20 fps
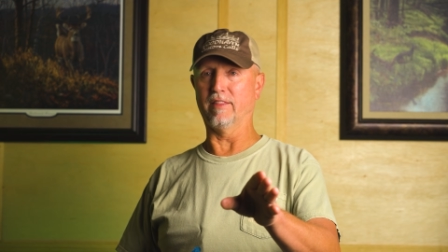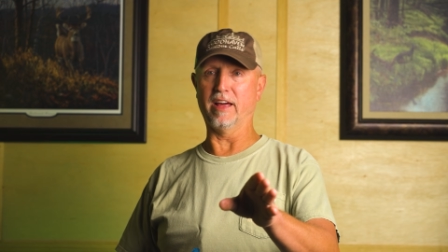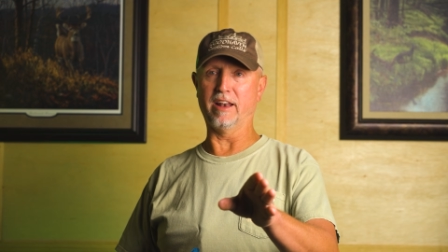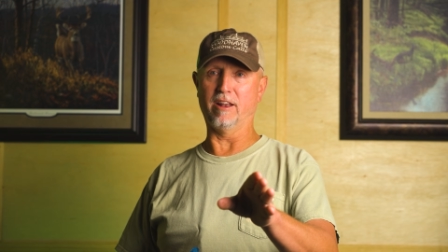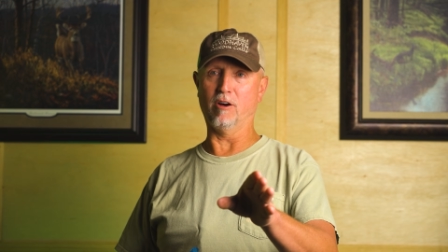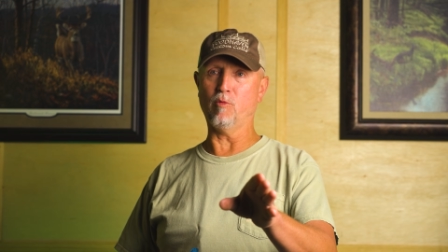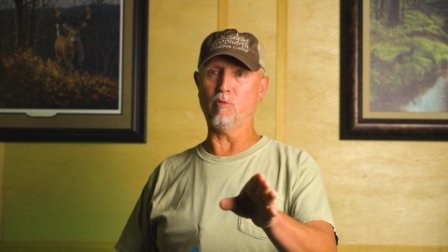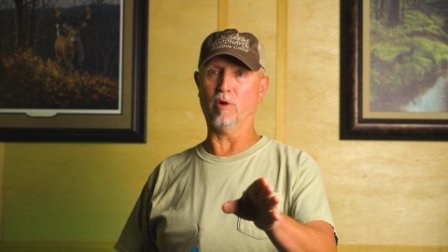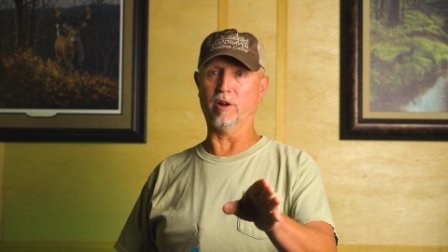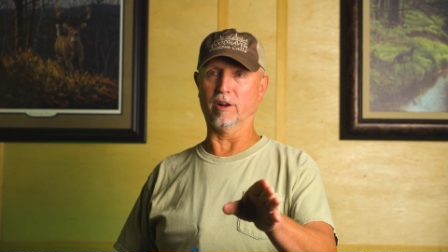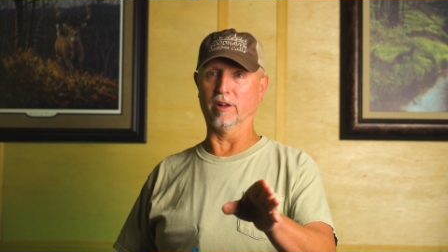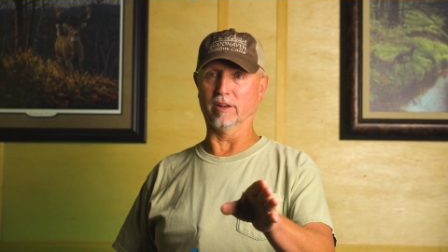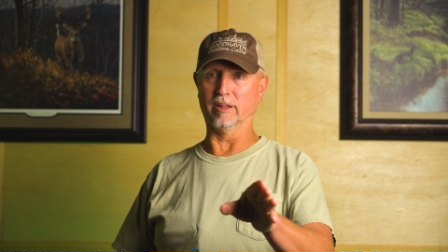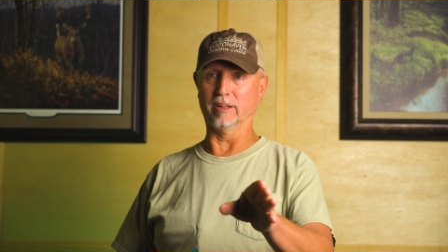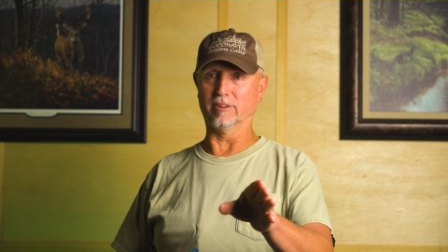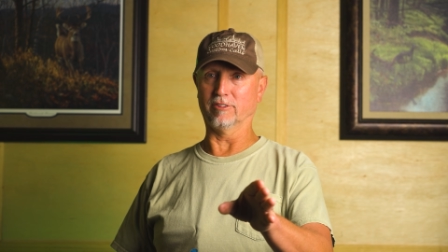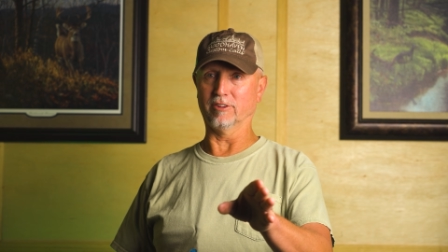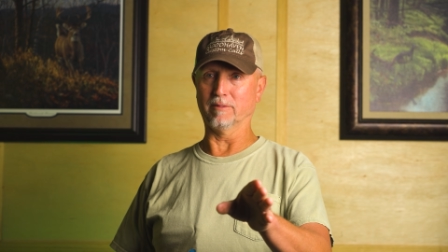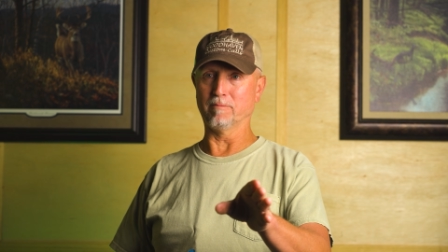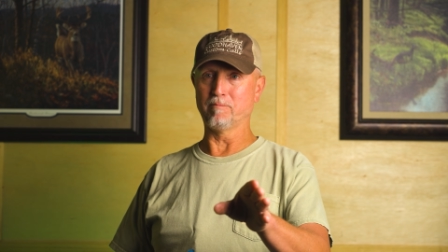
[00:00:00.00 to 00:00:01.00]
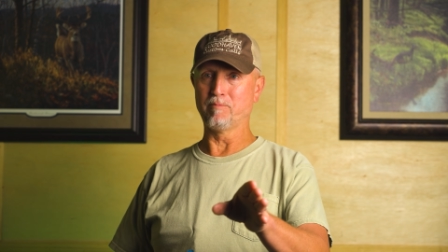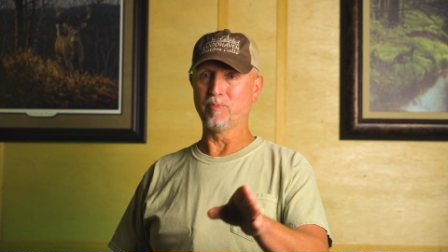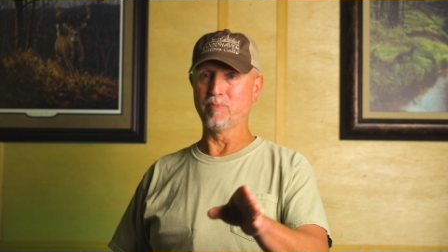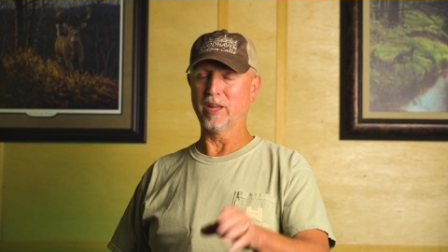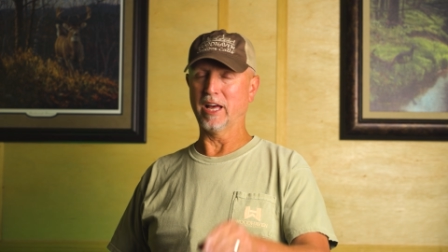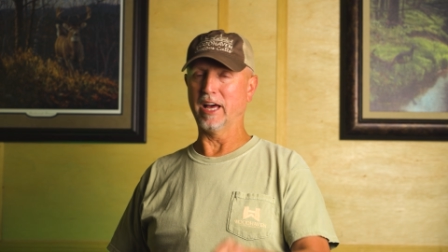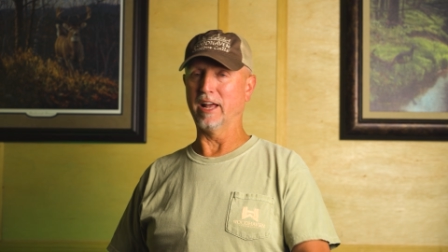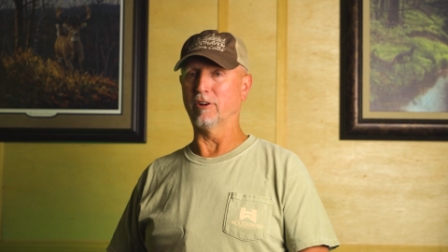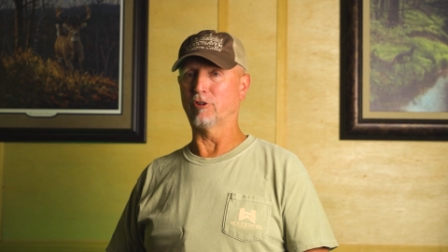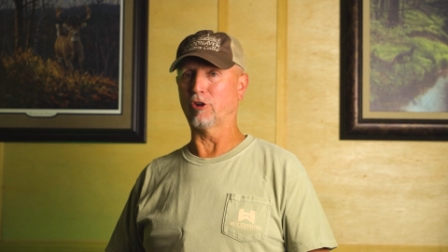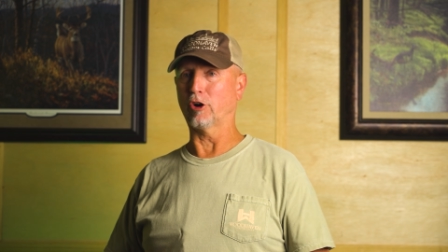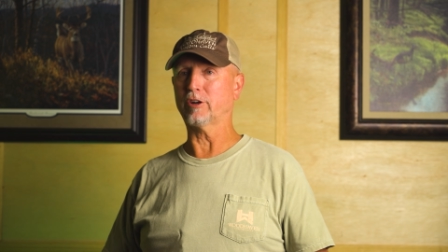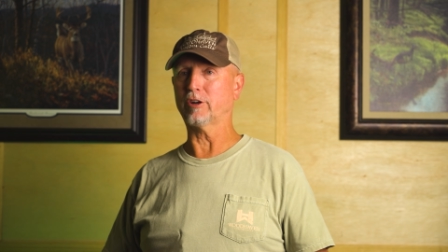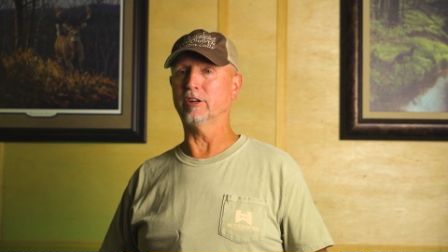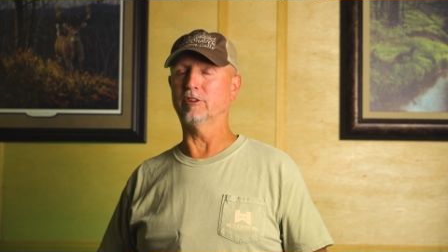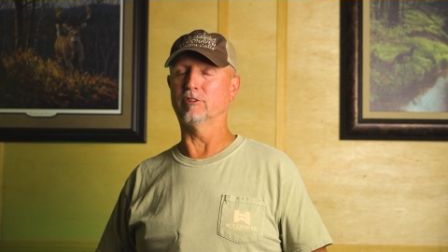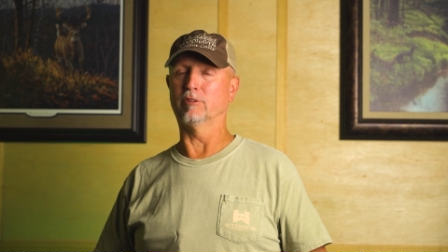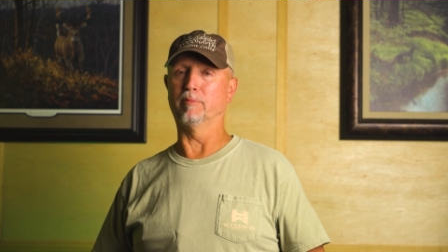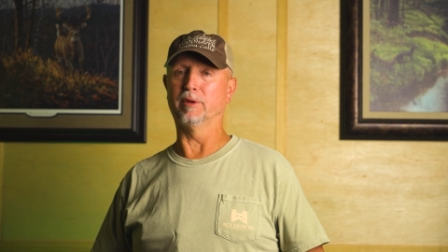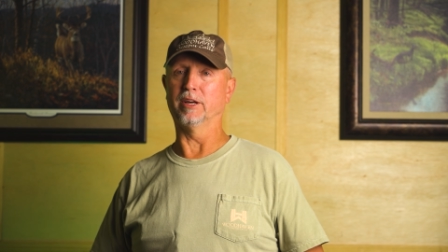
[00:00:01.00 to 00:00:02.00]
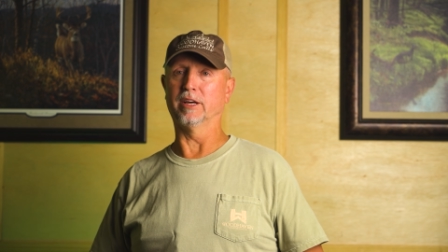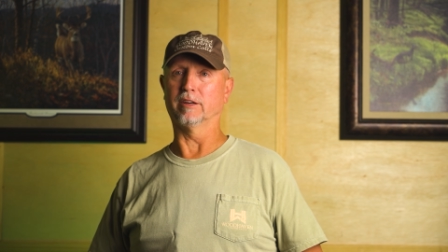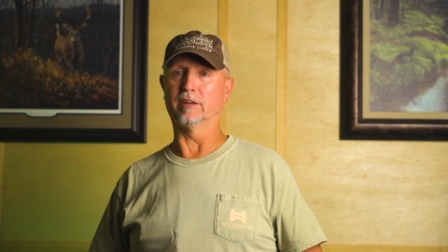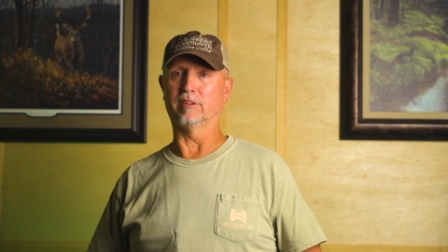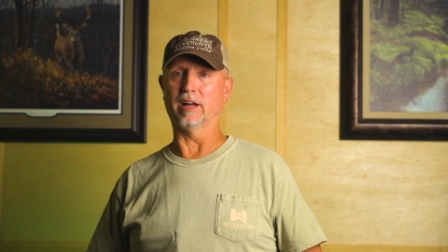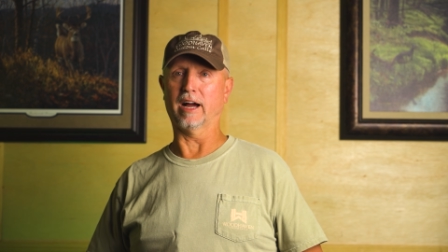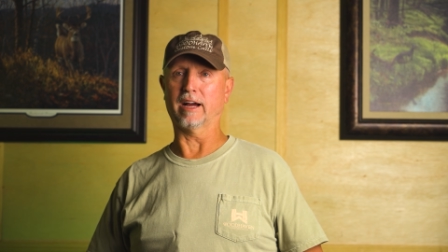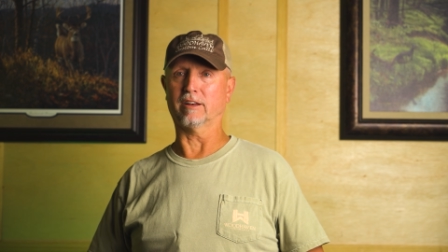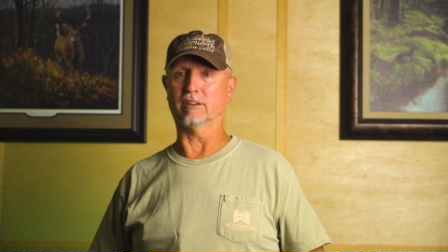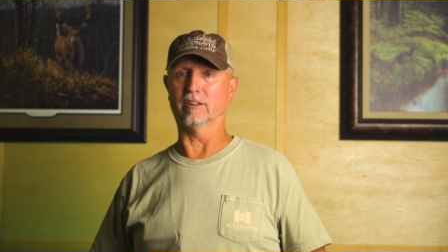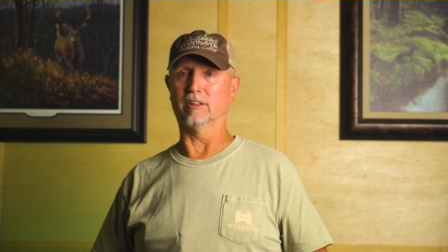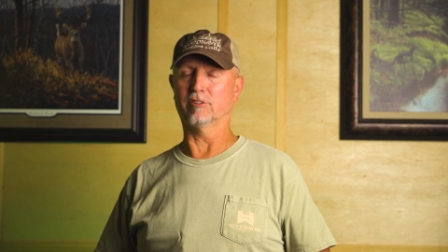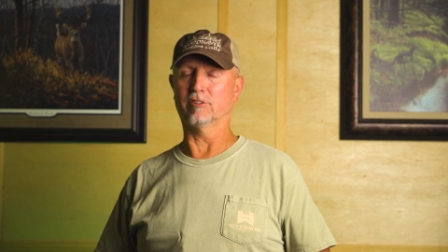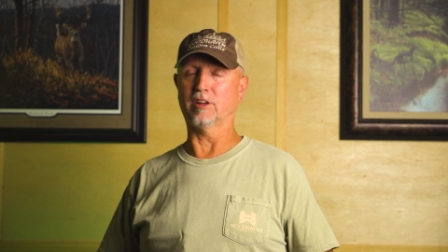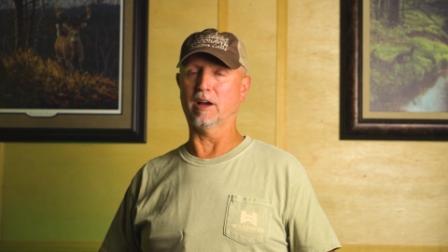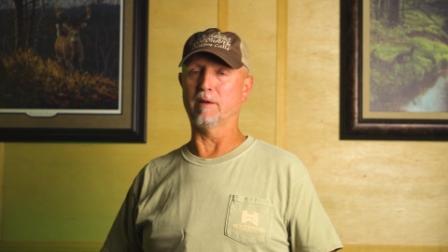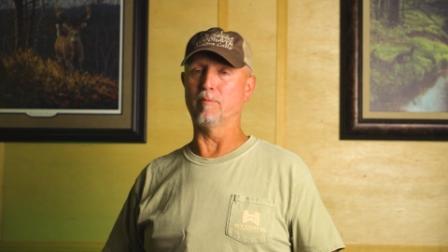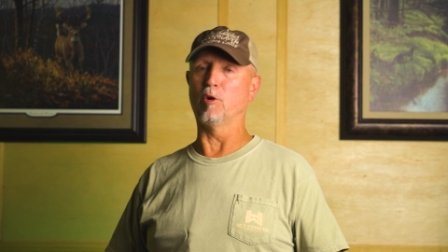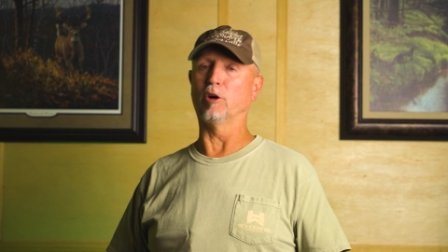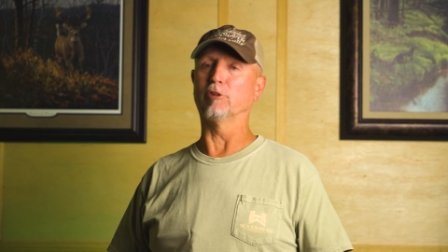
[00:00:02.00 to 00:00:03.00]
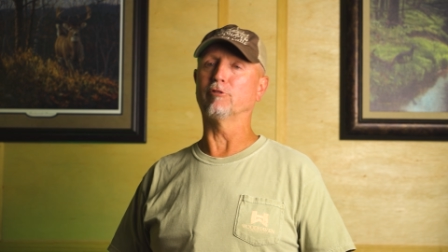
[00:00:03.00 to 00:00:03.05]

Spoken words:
They don't want to listen. And turkeys will be exactly the same way,